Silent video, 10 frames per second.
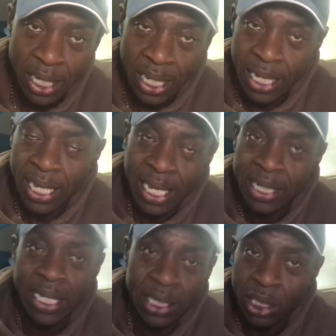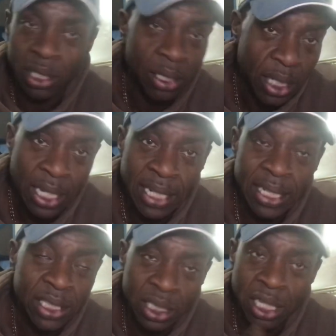He needs to
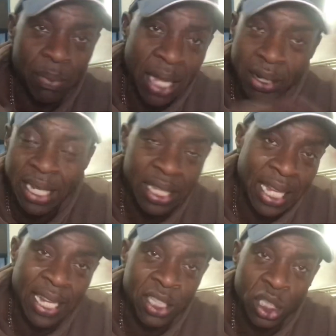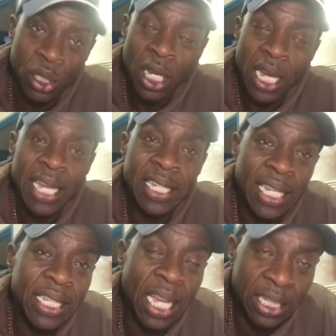somehow get that into
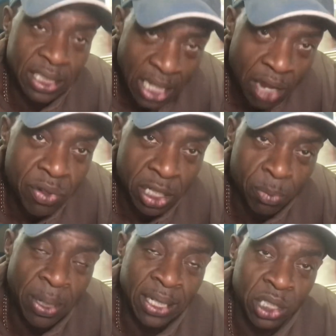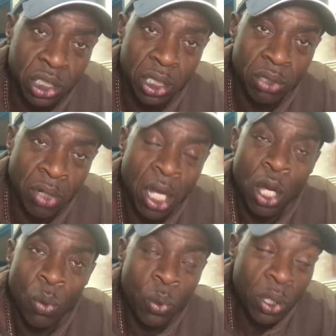a serious speech. Right?
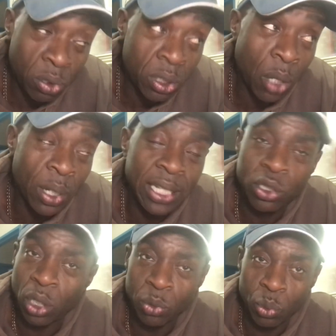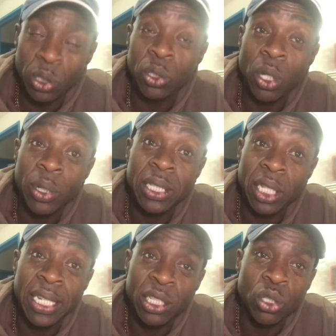We all know
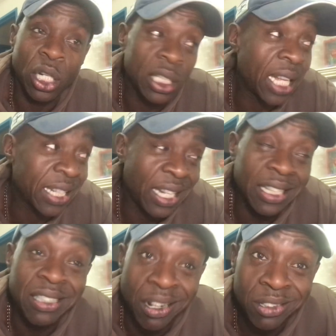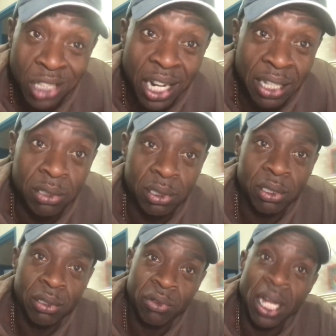that he's got like a young child,
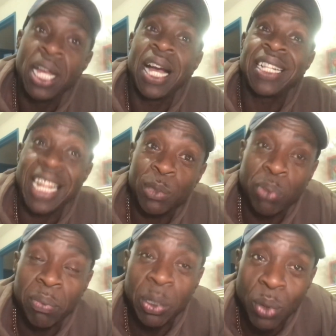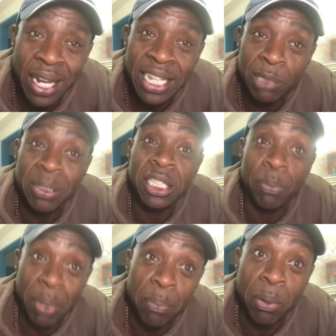right? And that's probably why he's been to
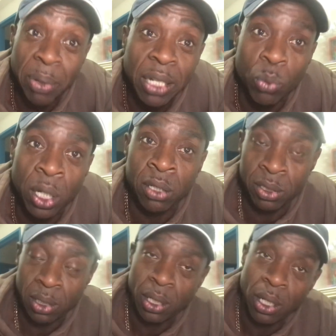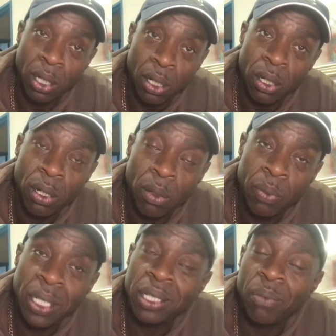Peppa Pig World.
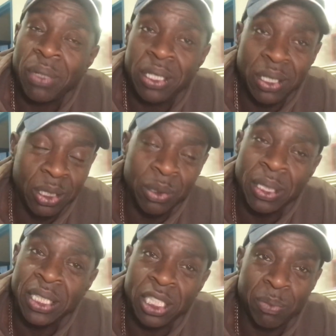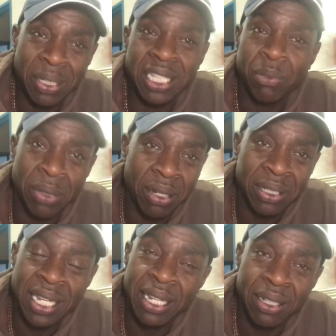But that don't mean that you need to speak about
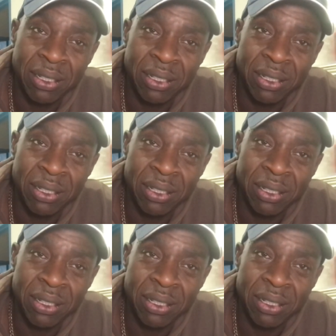that.